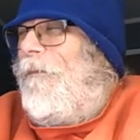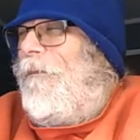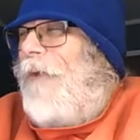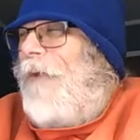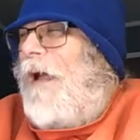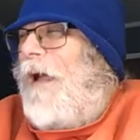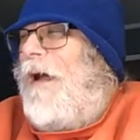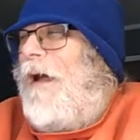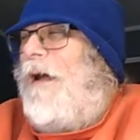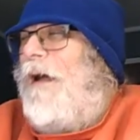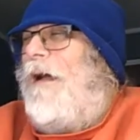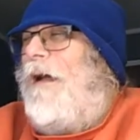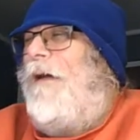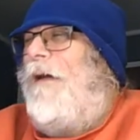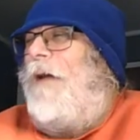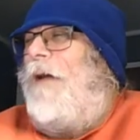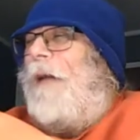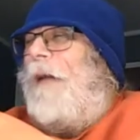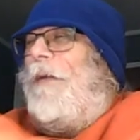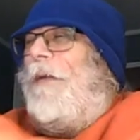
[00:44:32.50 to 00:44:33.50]

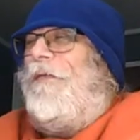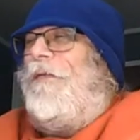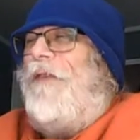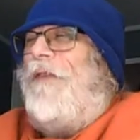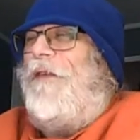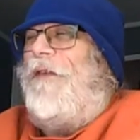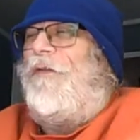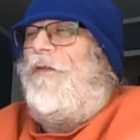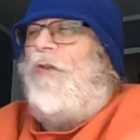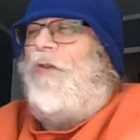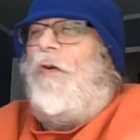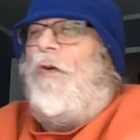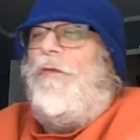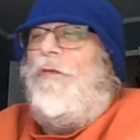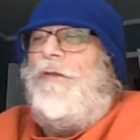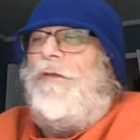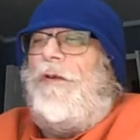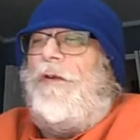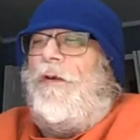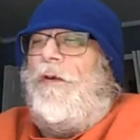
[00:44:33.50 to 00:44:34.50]
Uh, how about this?
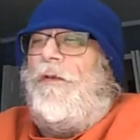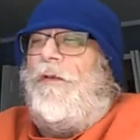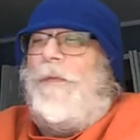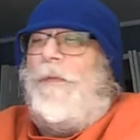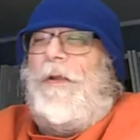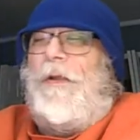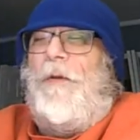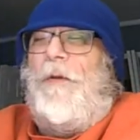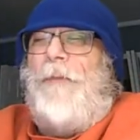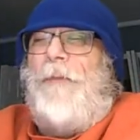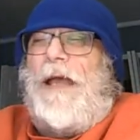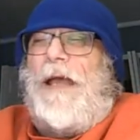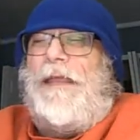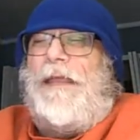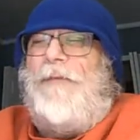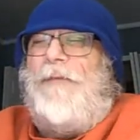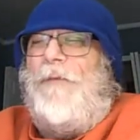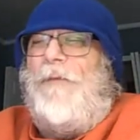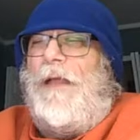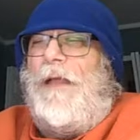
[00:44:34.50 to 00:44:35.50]
Golden Girls. Let me go back
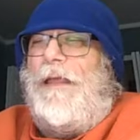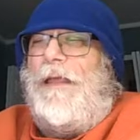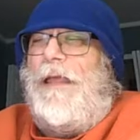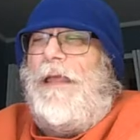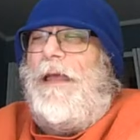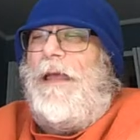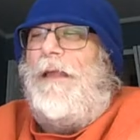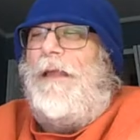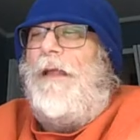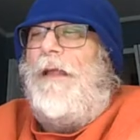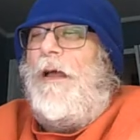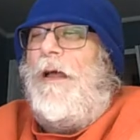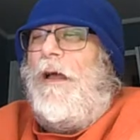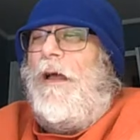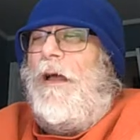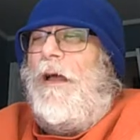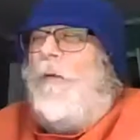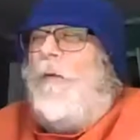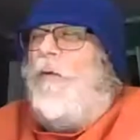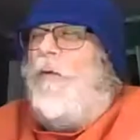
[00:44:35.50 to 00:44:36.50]
even again.
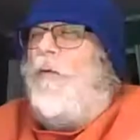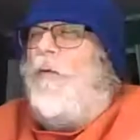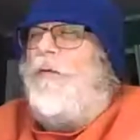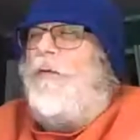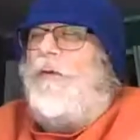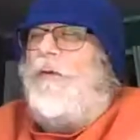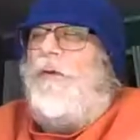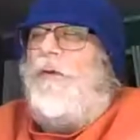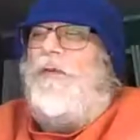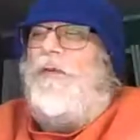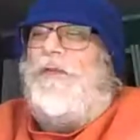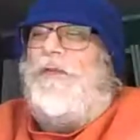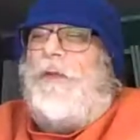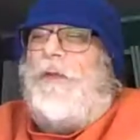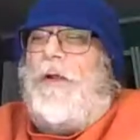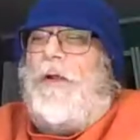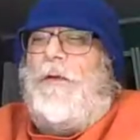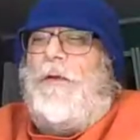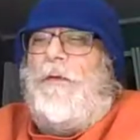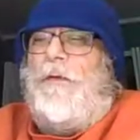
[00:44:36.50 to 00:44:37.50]
Golden Girls
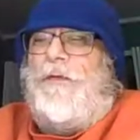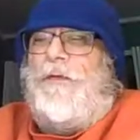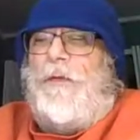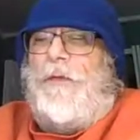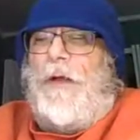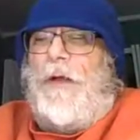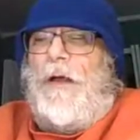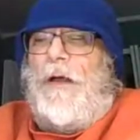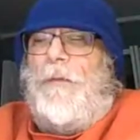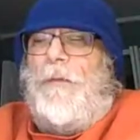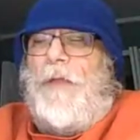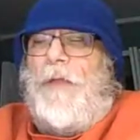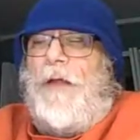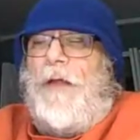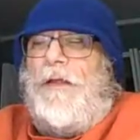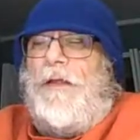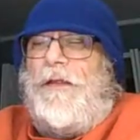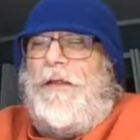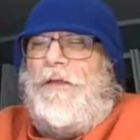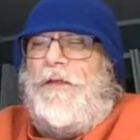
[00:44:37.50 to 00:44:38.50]
star uh, not
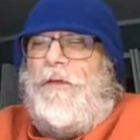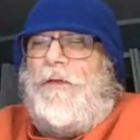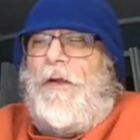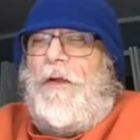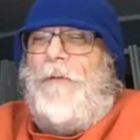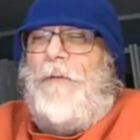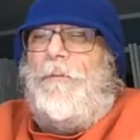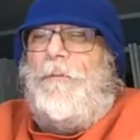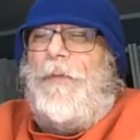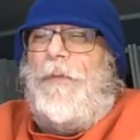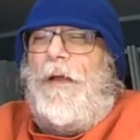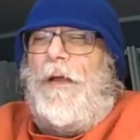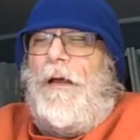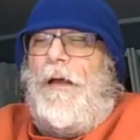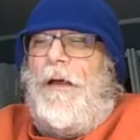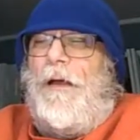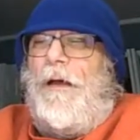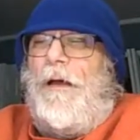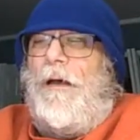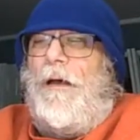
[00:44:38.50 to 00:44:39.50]
only did it star B, uh,
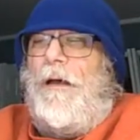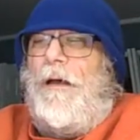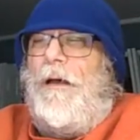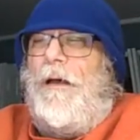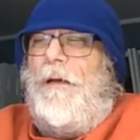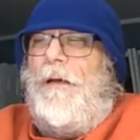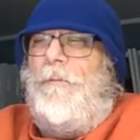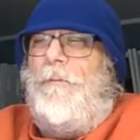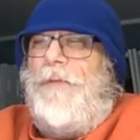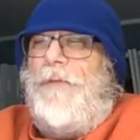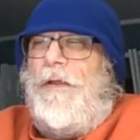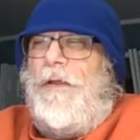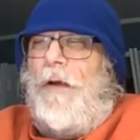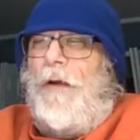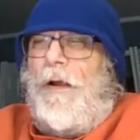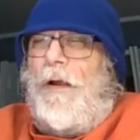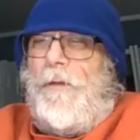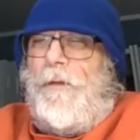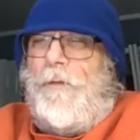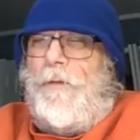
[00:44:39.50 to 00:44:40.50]
uh, uh, Bea
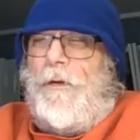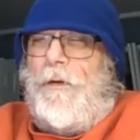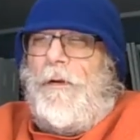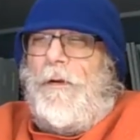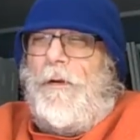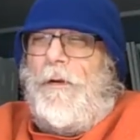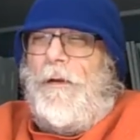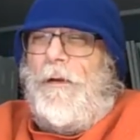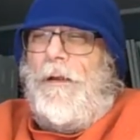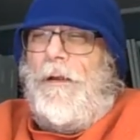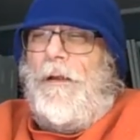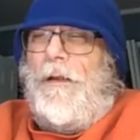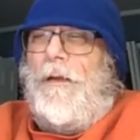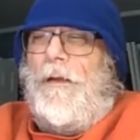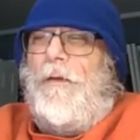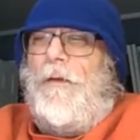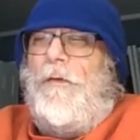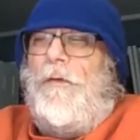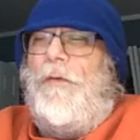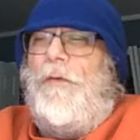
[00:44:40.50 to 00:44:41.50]
Arthur,
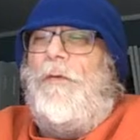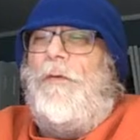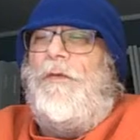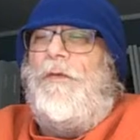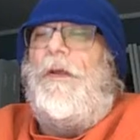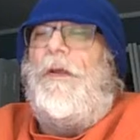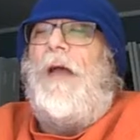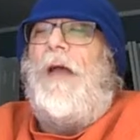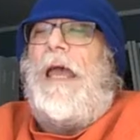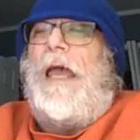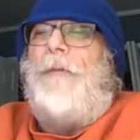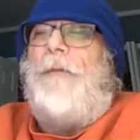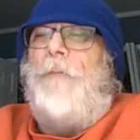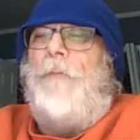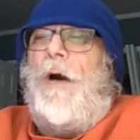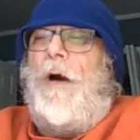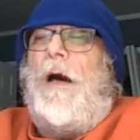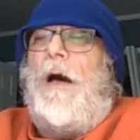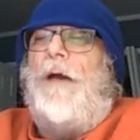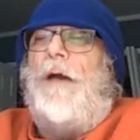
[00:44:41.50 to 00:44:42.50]
who had
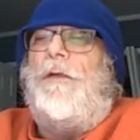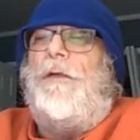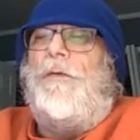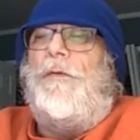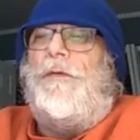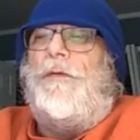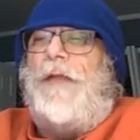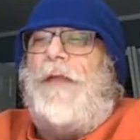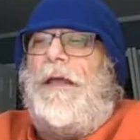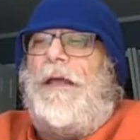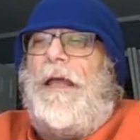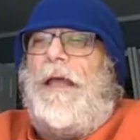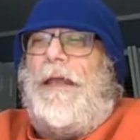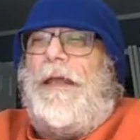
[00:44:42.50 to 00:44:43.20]
Maude, who did had